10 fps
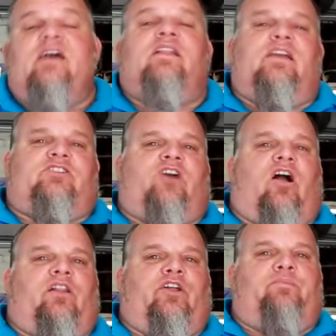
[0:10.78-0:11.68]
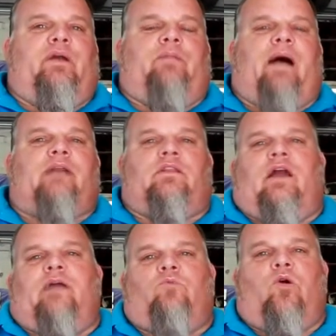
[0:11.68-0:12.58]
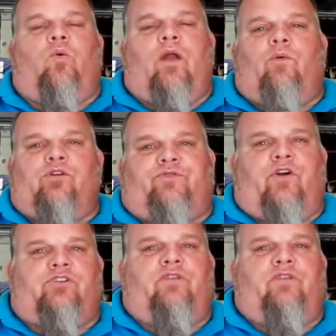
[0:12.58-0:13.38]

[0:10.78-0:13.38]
Let's talk a little bit about the lawnmower. When it was first